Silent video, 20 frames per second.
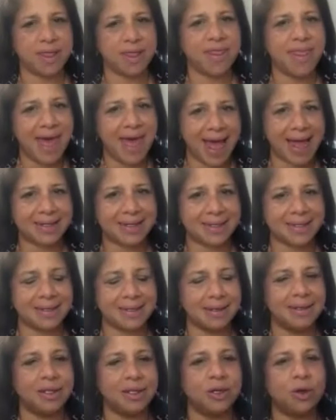that
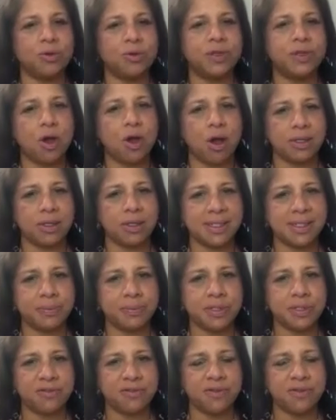you know the
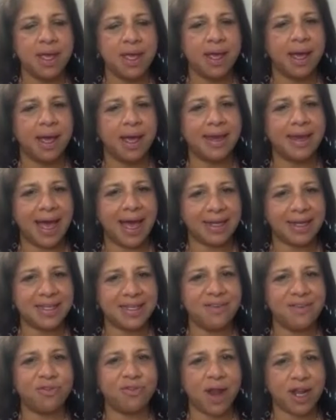concept of an
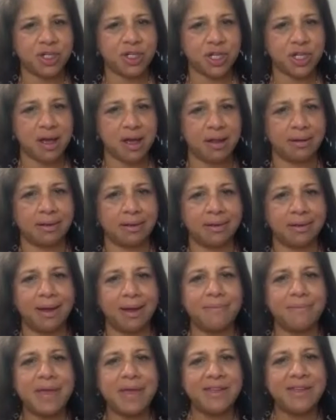anti-fragile um,